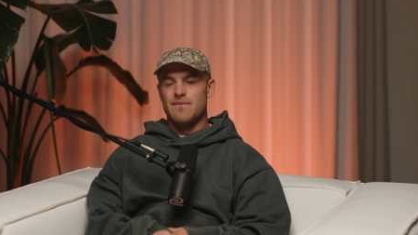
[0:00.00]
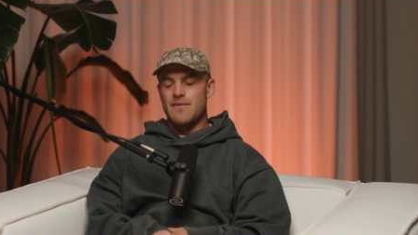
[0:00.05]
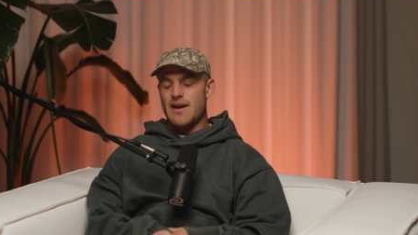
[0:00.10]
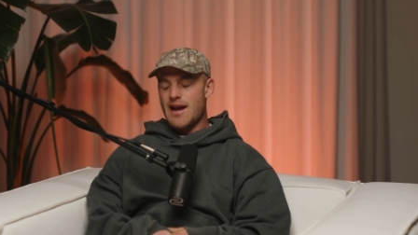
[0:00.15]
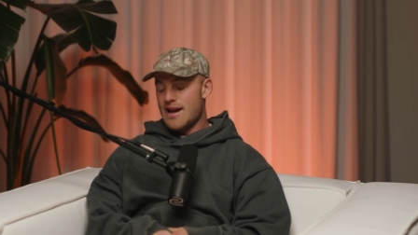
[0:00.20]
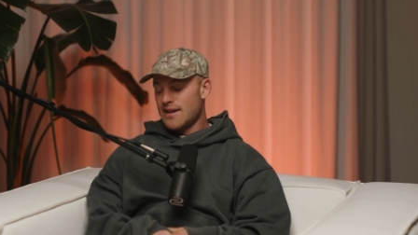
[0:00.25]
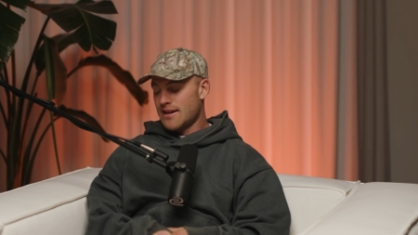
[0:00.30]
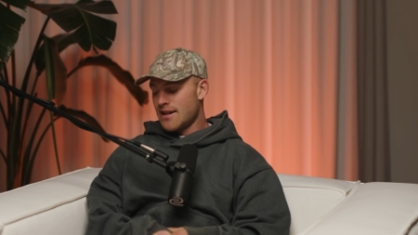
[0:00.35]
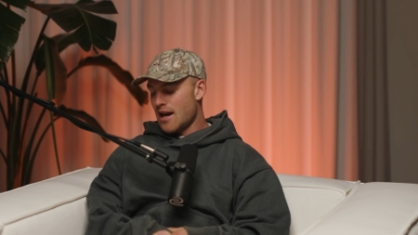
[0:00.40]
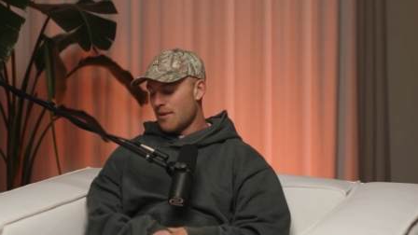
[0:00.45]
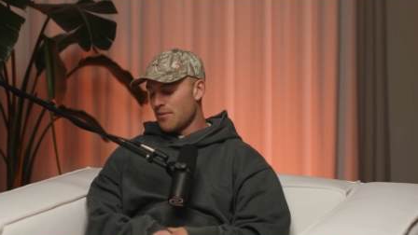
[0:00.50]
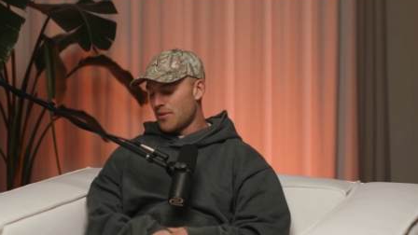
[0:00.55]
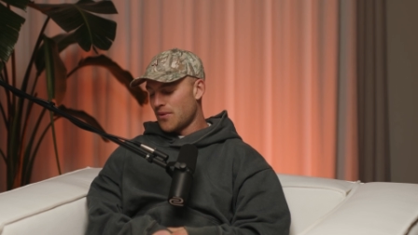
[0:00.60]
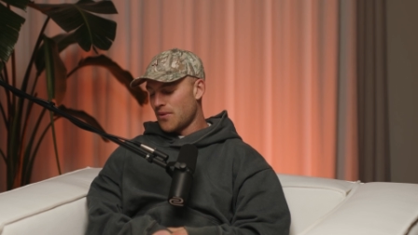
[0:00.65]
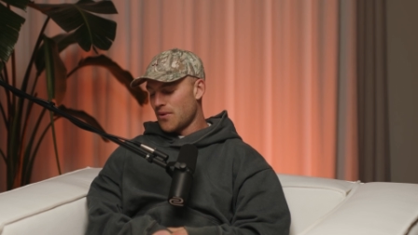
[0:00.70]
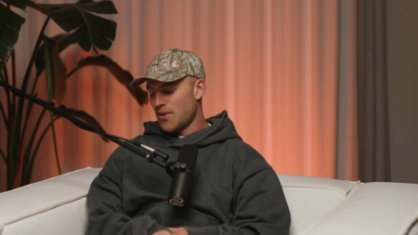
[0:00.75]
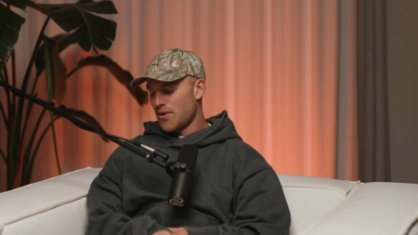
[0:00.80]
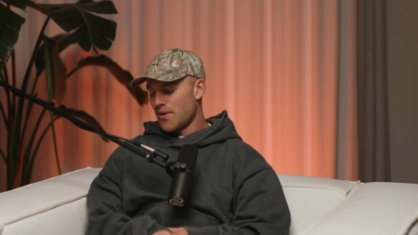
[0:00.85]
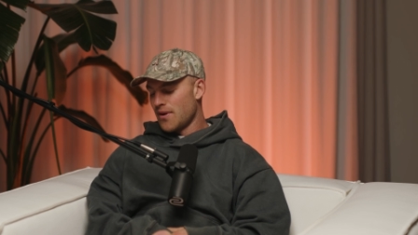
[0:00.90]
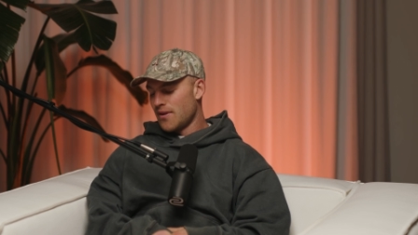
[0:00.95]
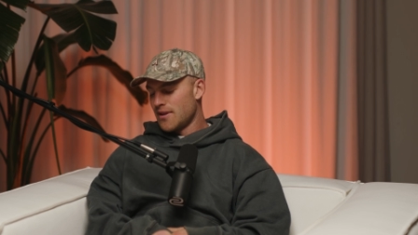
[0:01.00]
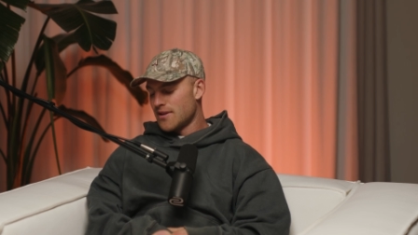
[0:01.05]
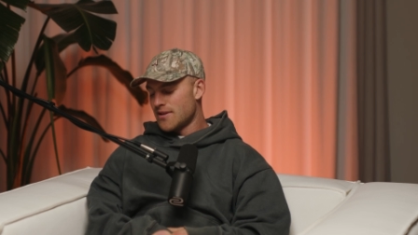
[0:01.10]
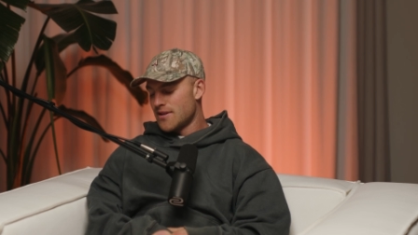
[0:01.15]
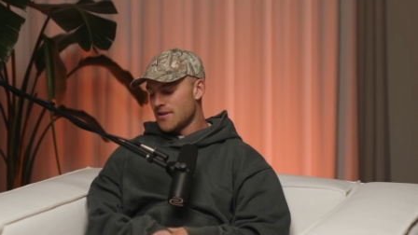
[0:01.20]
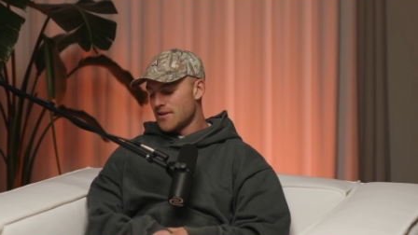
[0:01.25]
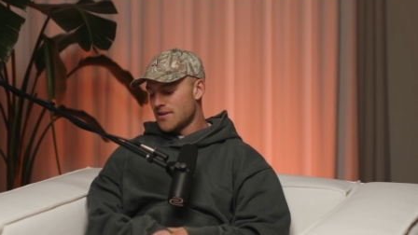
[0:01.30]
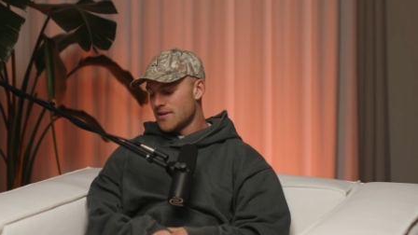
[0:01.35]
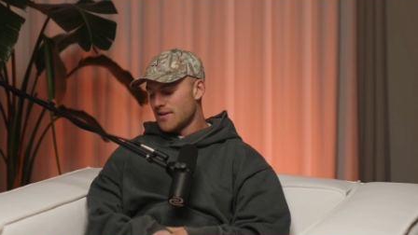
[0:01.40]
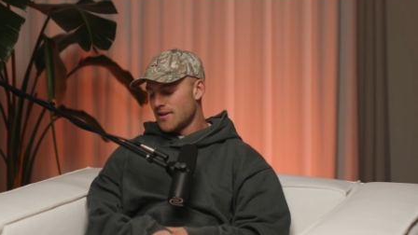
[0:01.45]
had come through, and this
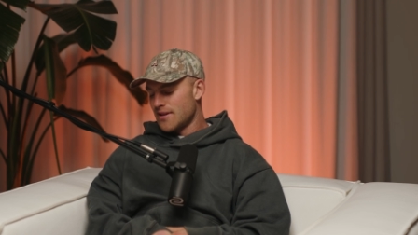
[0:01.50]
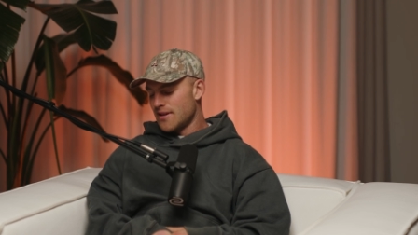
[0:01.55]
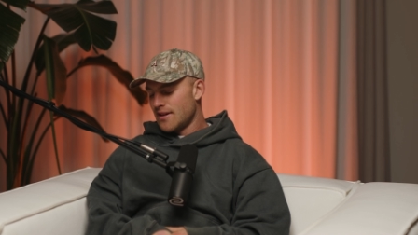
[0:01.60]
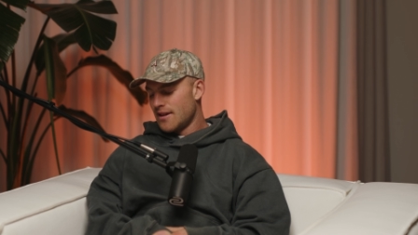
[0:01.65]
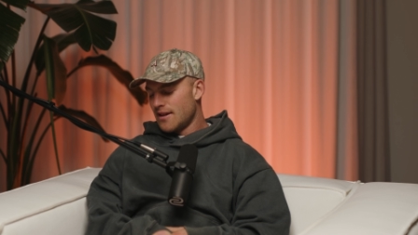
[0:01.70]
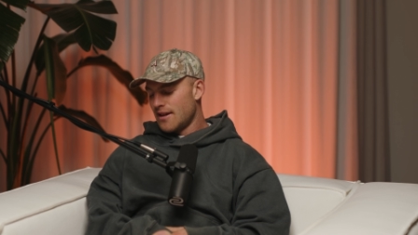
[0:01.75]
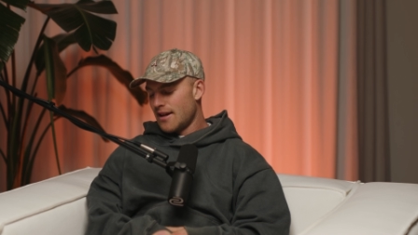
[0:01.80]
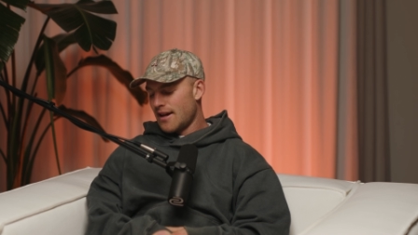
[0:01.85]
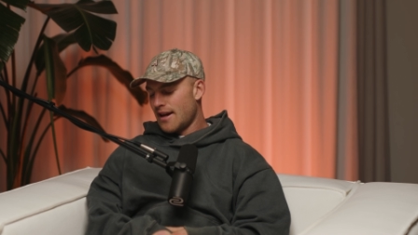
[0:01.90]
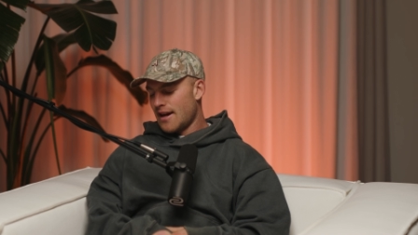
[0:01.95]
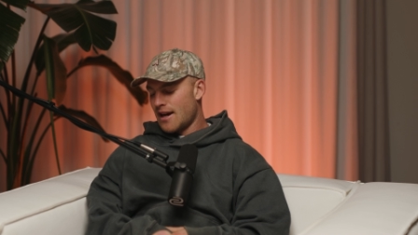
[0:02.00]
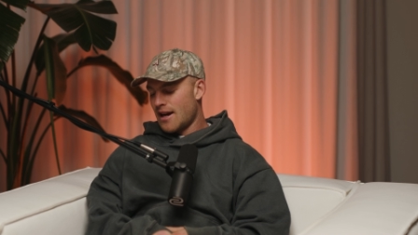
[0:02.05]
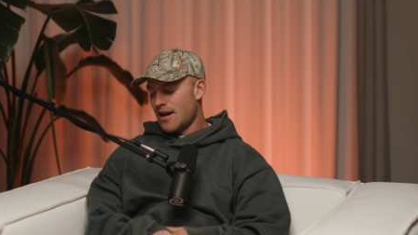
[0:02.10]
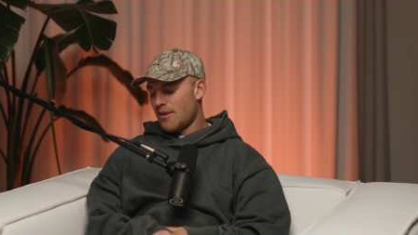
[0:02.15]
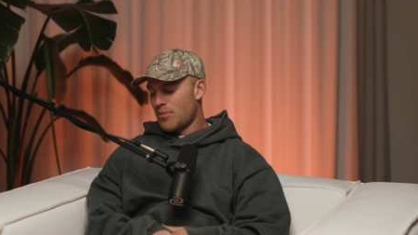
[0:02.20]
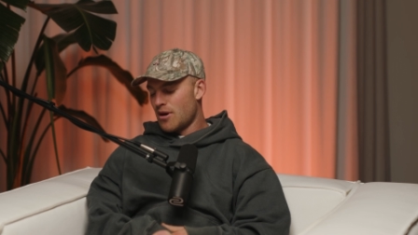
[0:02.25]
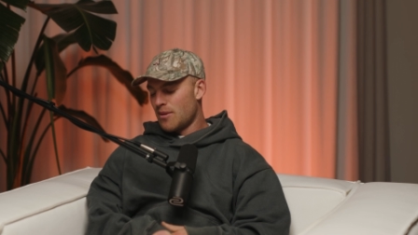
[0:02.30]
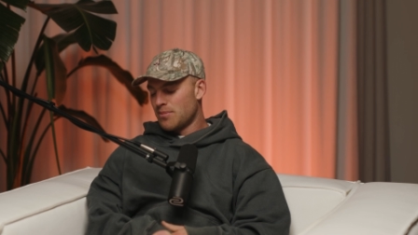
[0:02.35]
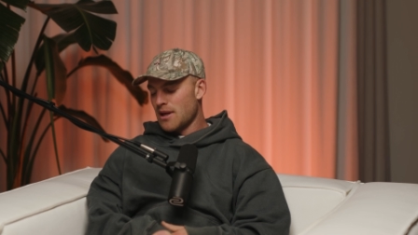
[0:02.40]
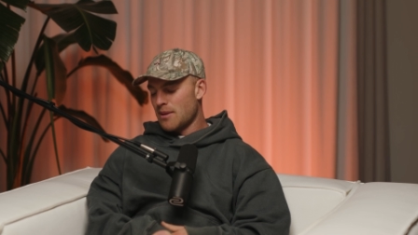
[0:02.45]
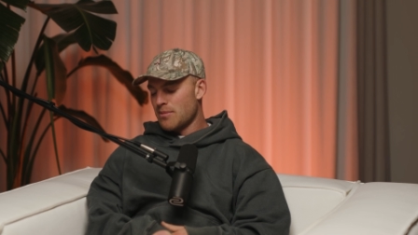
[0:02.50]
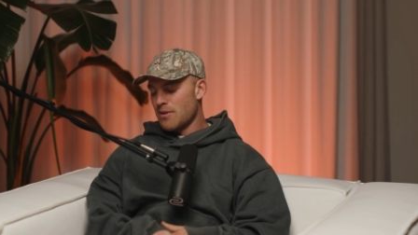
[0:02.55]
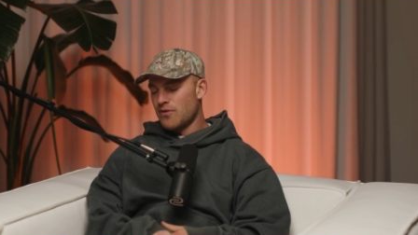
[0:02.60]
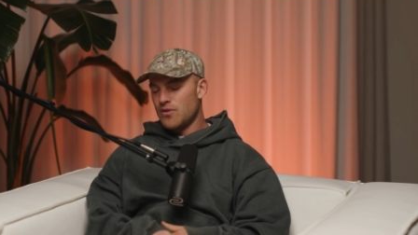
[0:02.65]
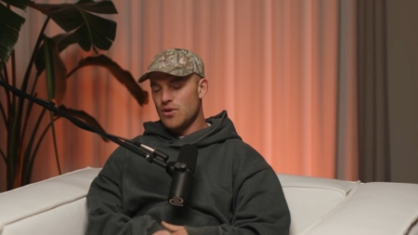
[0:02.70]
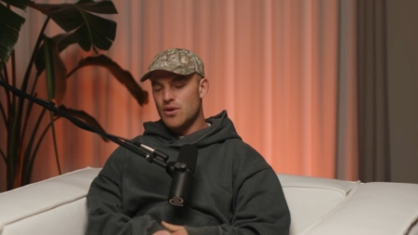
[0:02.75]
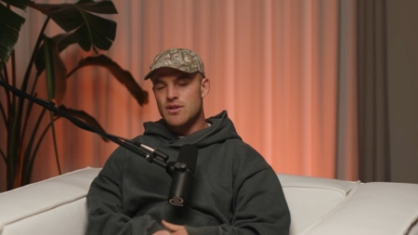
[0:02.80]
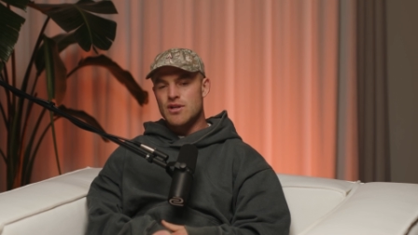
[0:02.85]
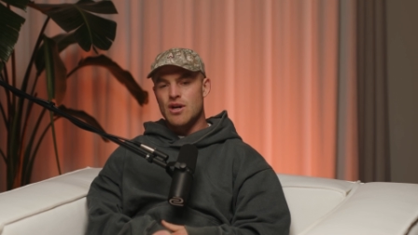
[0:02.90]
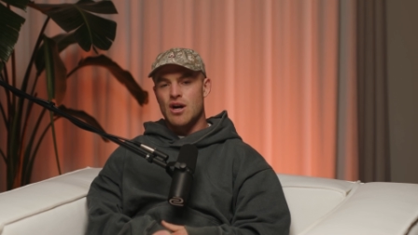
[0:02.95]
has popped up a
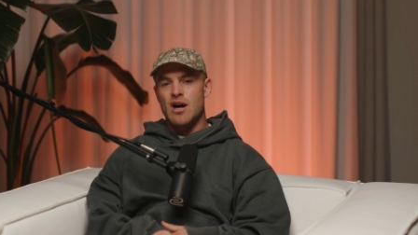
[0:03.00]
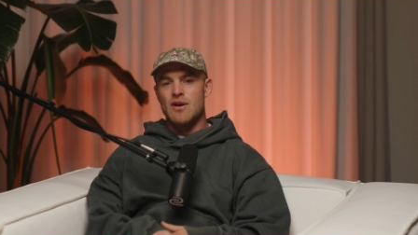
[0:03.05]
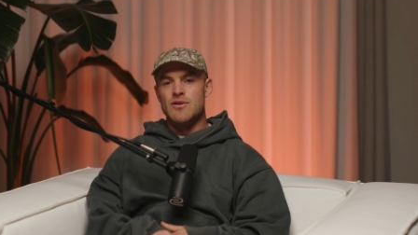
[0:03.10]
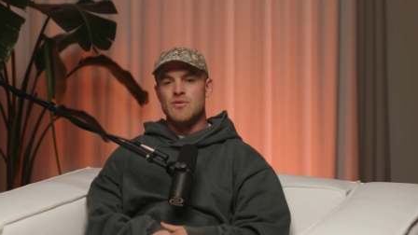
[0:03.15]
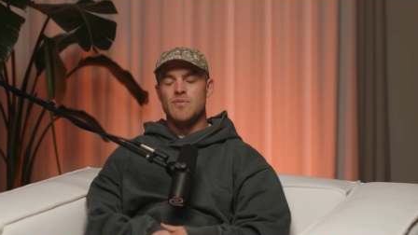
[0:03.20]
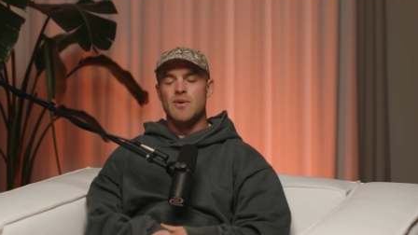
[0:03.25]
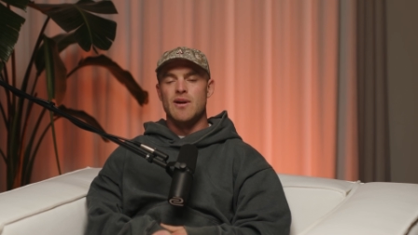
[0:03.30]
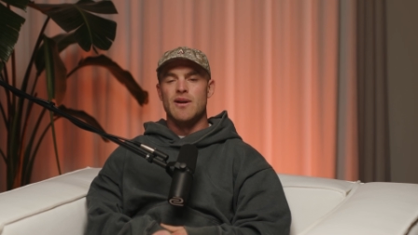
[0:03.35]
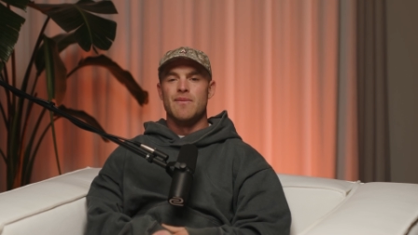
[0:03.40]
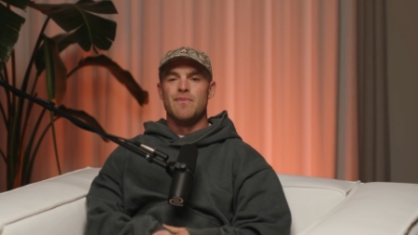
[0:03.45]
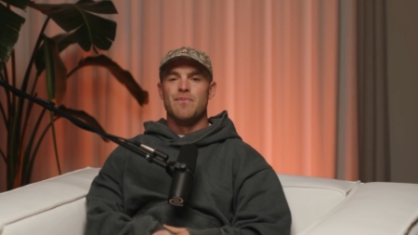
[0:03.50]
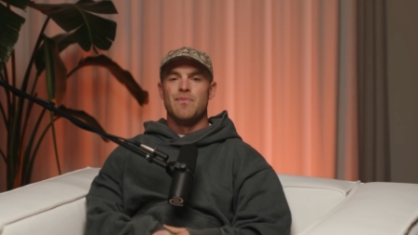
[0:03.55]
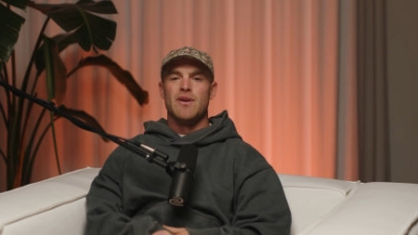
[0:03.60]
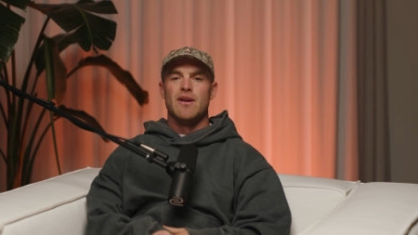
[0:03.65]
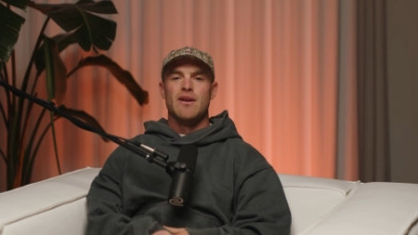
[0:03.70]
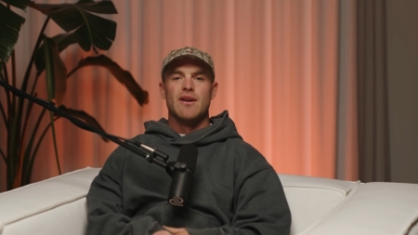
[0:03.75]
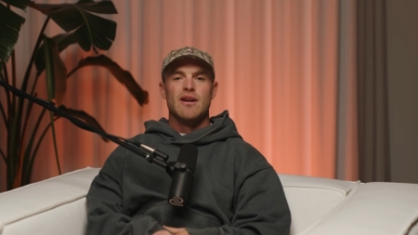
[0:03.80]
few times, but